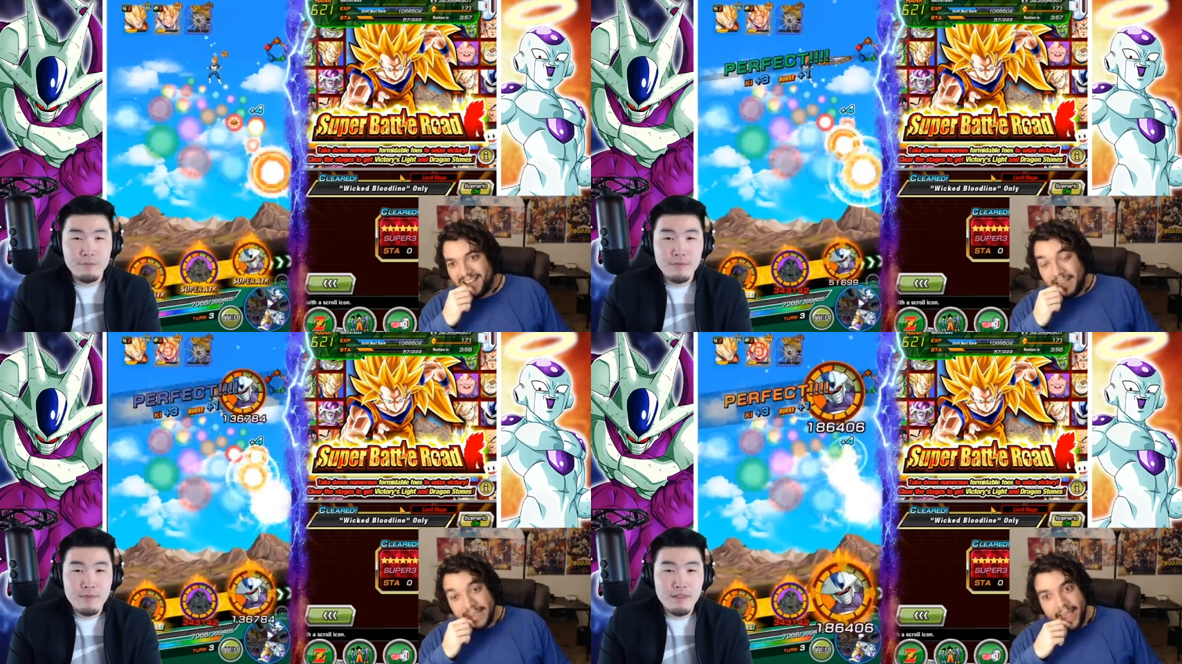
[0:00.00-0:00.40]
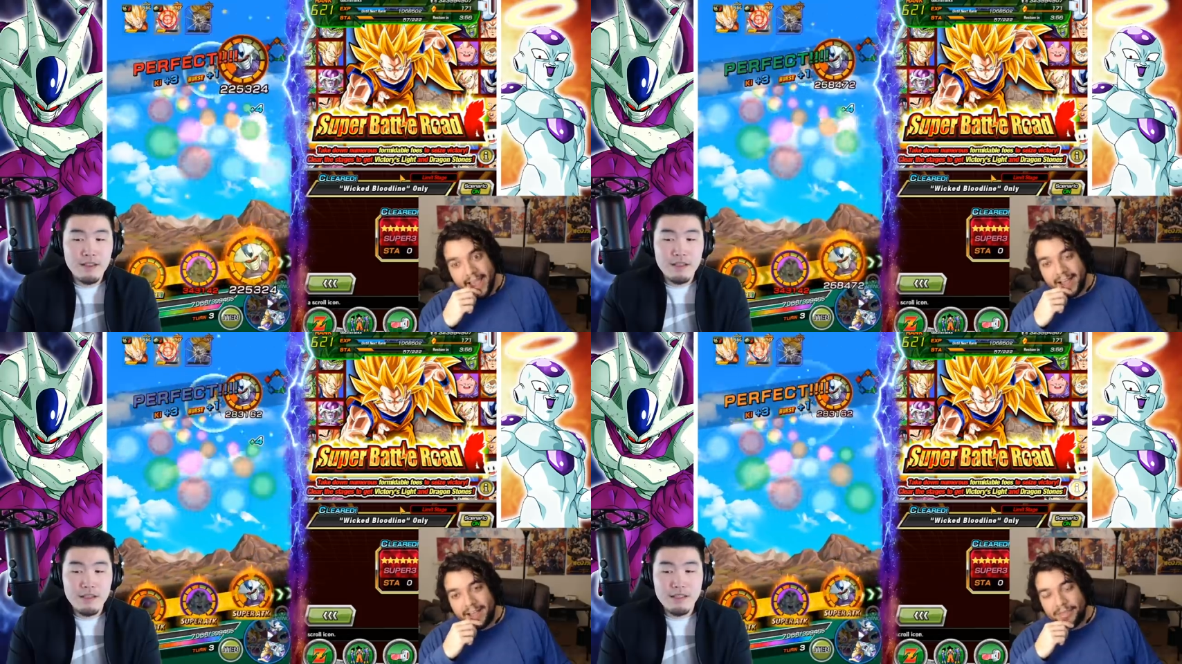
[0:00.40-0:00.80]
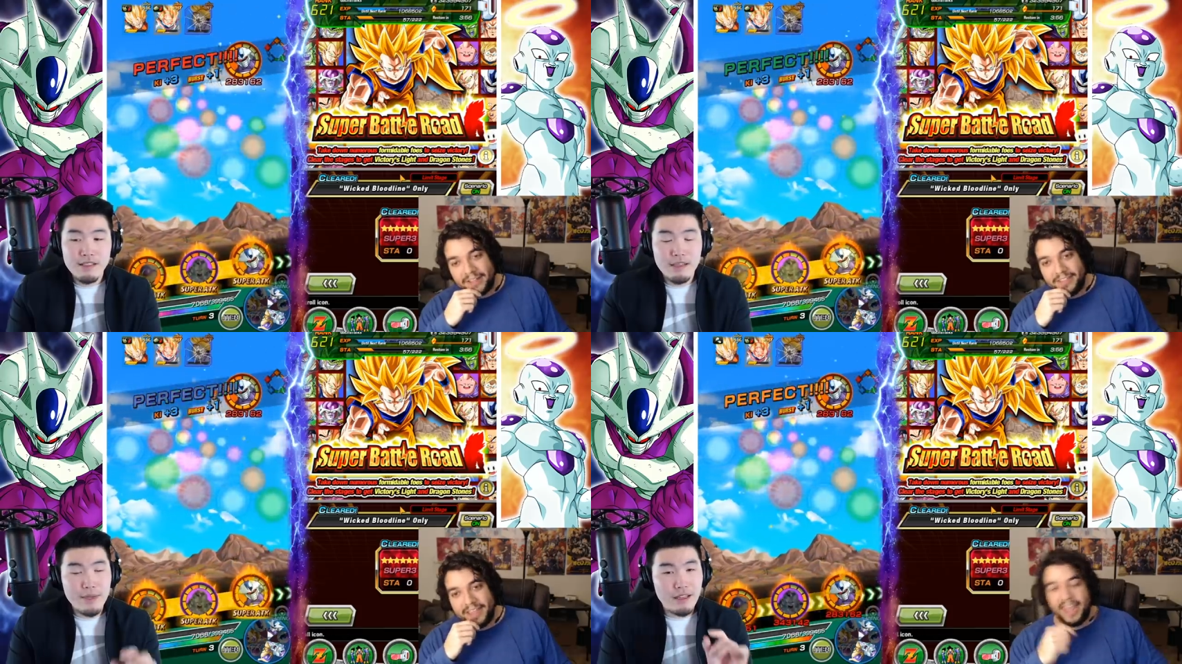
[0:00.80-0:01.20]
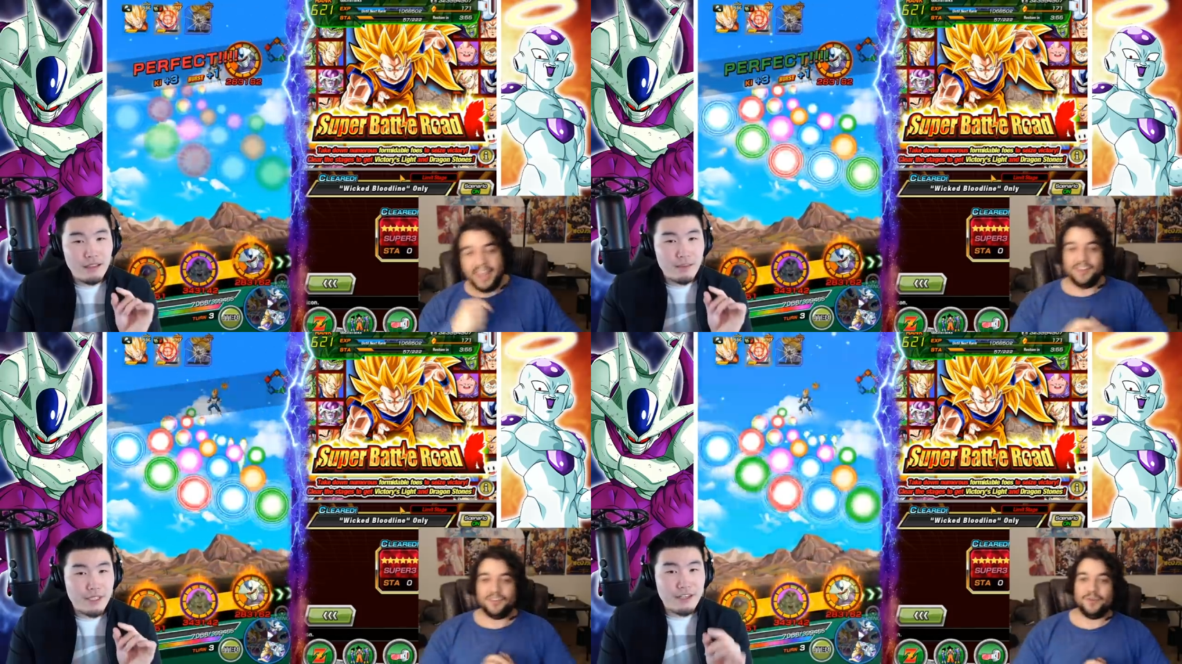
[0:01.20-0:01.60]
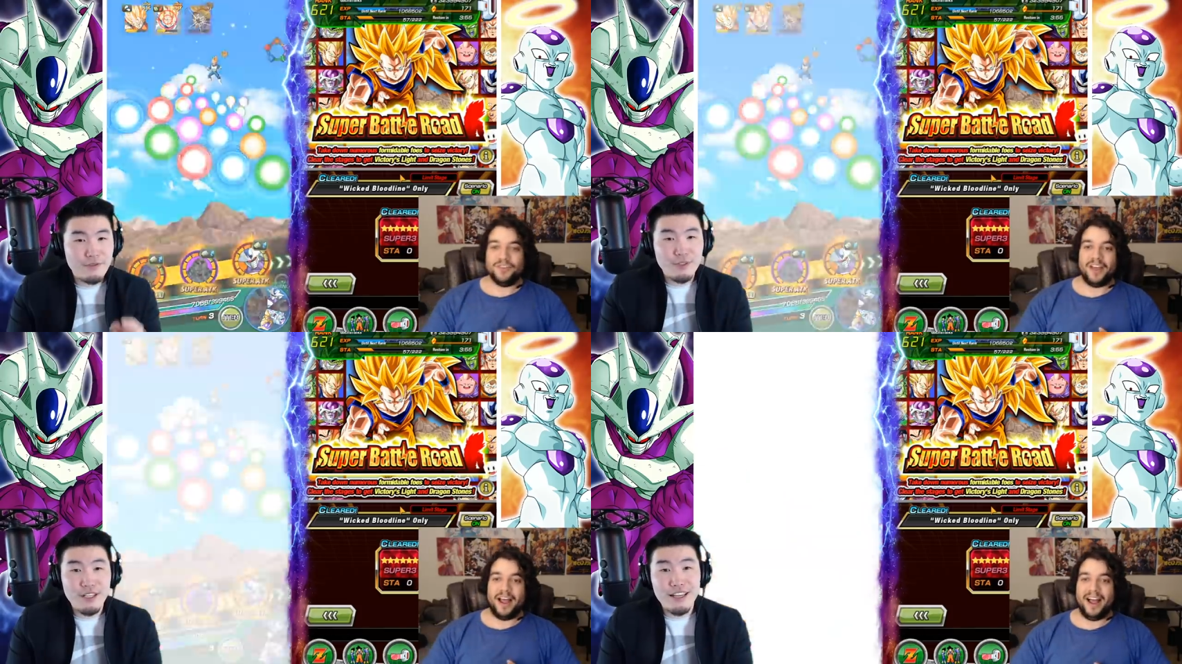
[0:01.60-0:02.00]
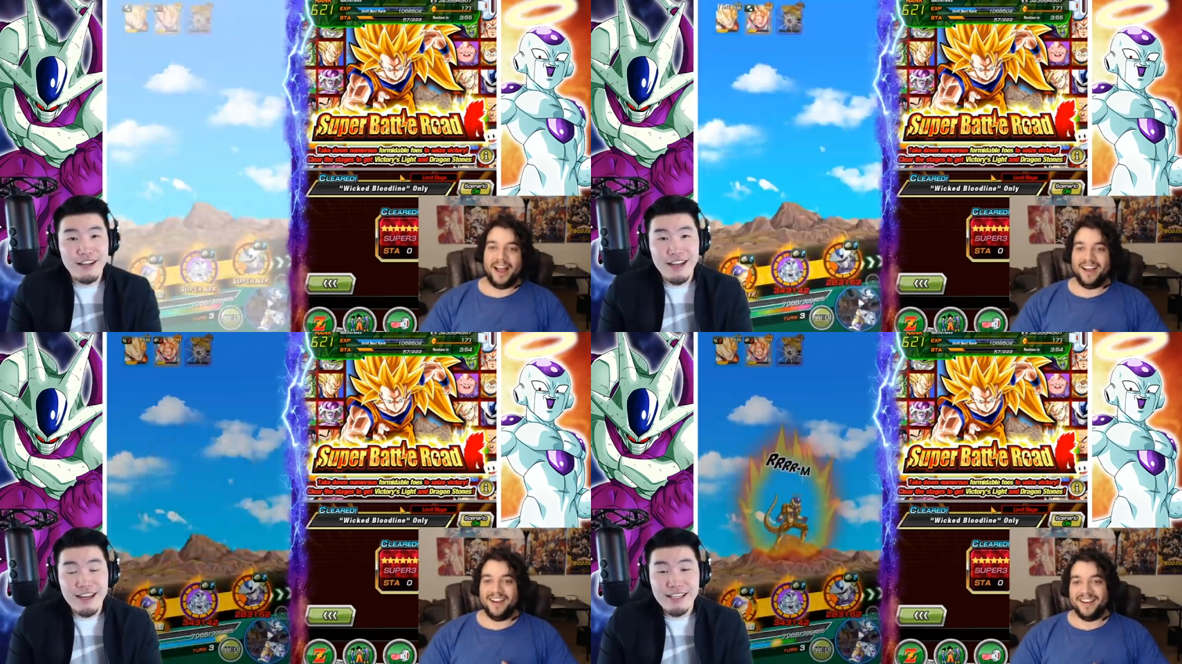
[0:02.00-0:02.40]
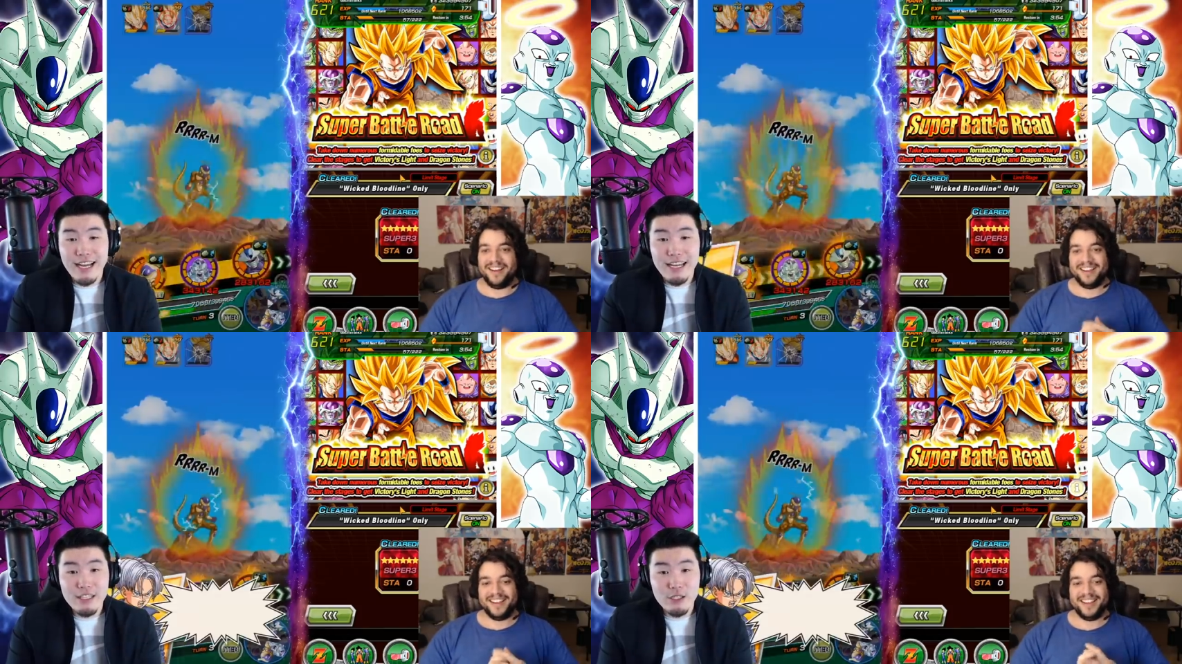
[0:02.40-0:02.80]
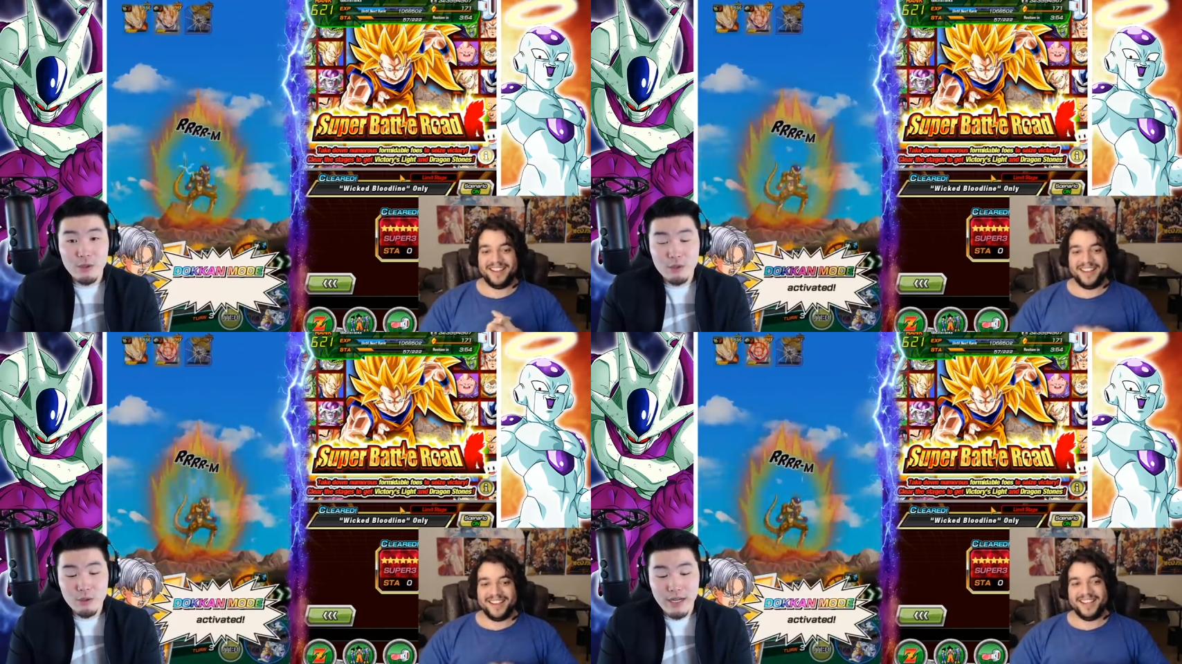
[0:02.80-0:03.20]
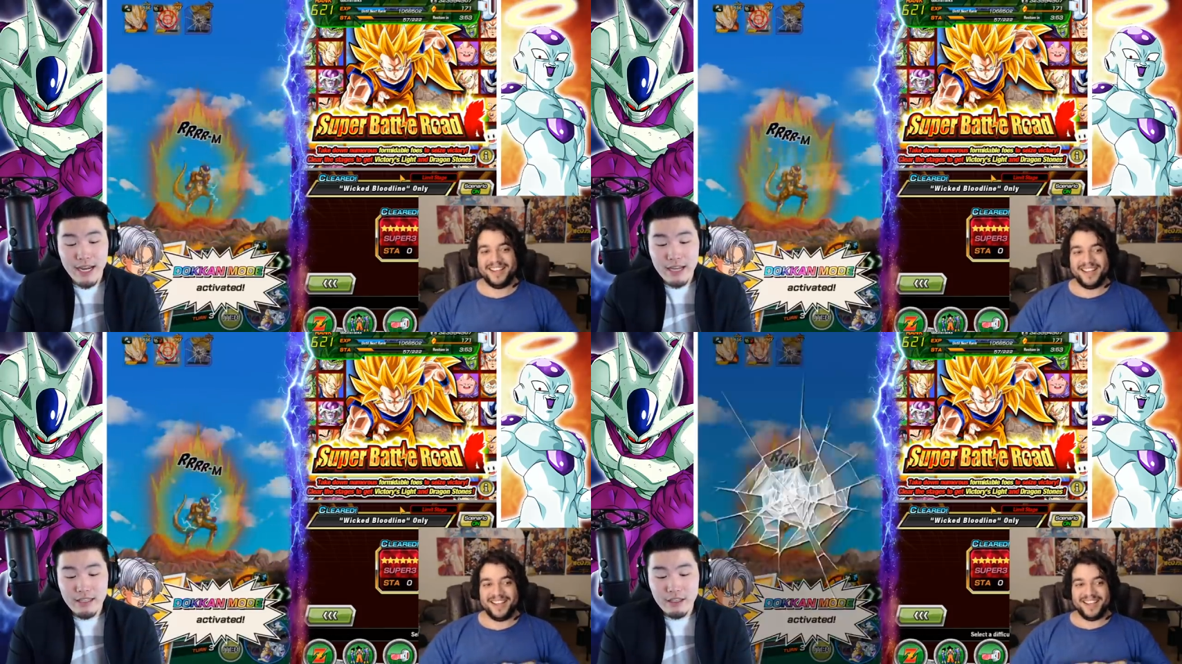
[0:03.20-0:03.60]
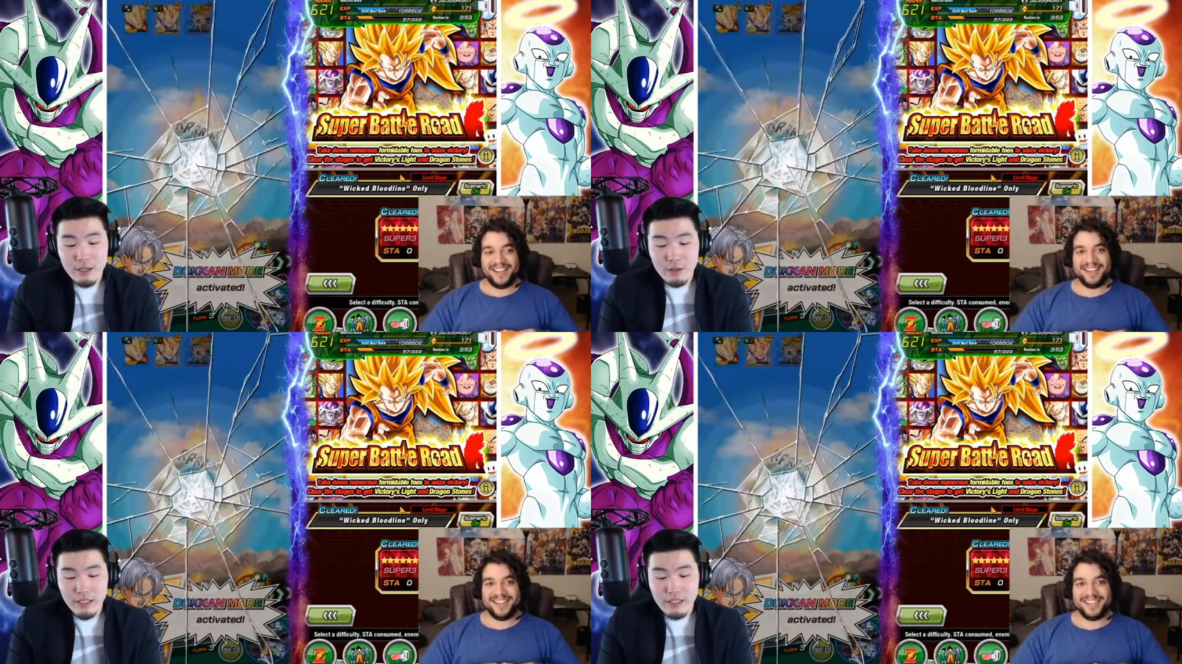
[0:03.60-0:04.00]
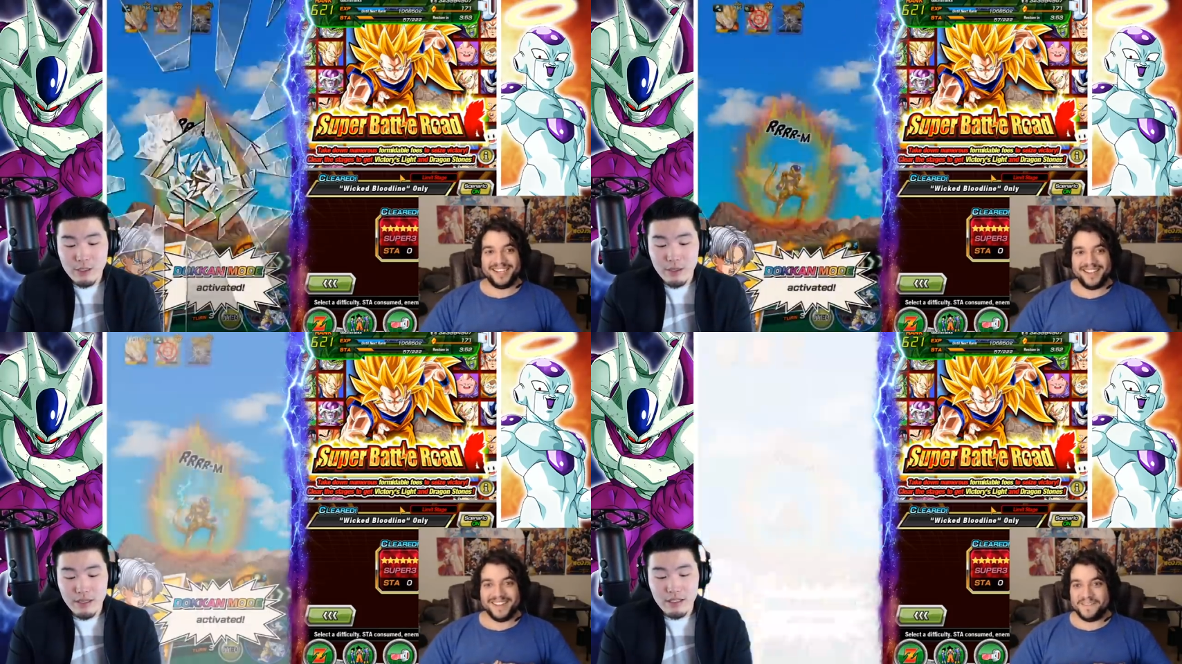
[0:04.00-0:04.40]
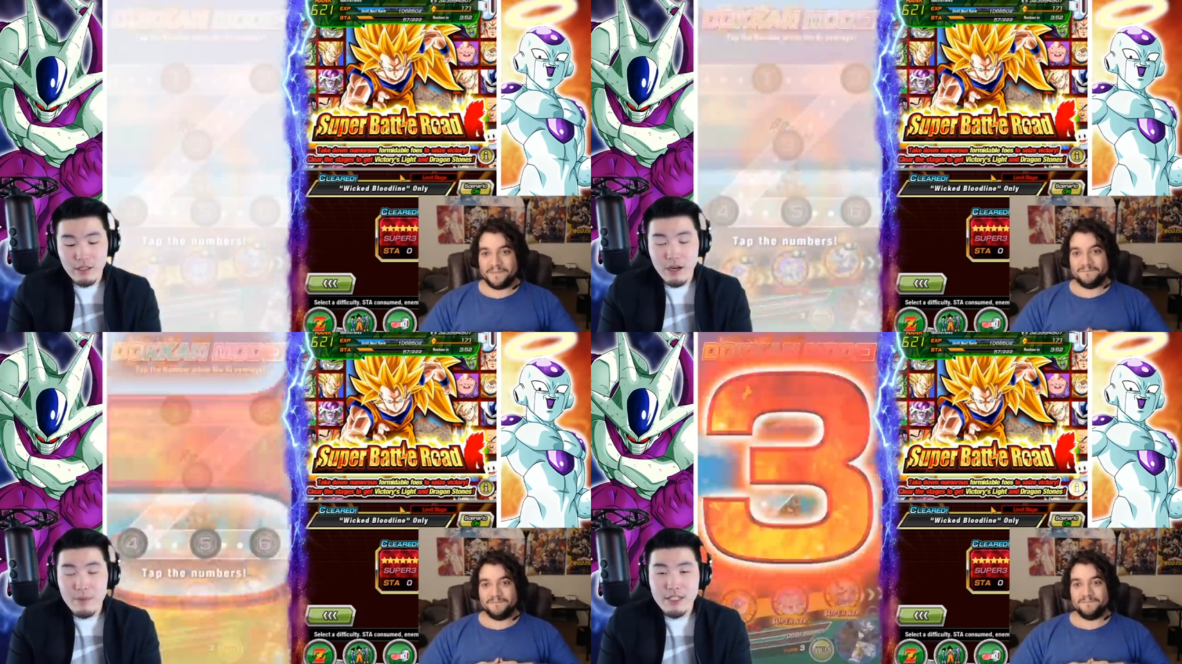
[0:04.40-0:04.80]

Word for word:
Speaker 1: Yeah, I thought you gotta be a little bit careful. Was... And I, I, yo, dude, I literally took. You know how much I